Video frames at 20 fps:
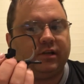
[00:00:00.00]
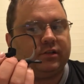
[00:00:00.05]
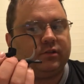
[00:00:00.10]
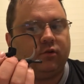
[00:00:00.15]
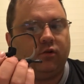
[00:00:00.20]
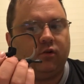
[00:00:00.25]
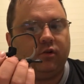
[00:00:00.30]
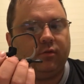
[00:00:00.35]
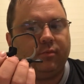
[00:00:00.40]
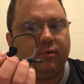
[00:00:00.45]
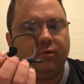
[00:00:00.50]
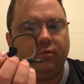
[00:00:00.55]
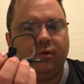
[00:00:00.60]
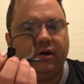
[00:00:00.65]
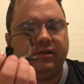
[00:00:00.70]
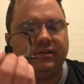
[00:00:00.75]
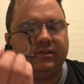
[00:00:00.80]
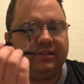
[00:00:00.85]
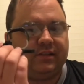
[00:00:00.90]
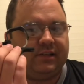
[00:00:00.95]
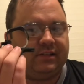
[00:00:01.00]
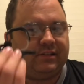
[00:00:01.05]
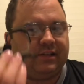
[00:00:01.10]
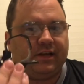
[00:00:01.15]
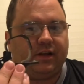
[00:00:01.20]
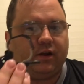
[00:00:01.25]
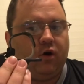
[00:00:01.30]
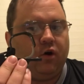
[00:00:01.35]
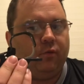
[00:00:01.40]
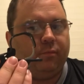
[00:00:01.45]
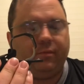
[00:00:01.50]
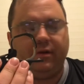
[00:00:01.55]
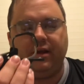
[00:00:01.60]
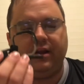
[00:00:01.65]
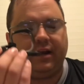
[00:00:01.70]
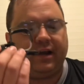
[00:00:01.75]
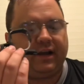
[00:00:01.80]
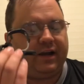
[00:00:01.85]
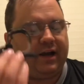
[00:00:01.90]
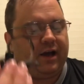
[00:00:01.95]
I told them it was. They said open
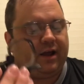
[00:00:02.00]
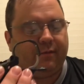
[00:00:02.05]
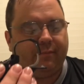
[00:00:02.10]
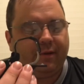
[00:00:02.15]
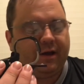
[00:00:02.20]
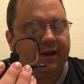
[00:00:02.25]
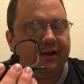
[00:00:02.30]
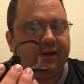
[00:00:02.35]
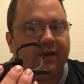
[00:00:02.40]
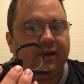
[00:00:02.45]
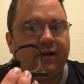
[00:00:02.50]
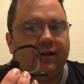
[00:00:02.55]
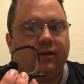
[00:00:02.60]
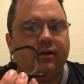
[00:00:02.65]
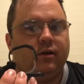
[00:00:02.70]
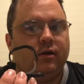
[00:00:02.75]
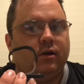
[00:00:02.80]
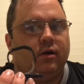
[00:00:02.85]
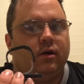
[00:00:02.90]
it. I got it back in.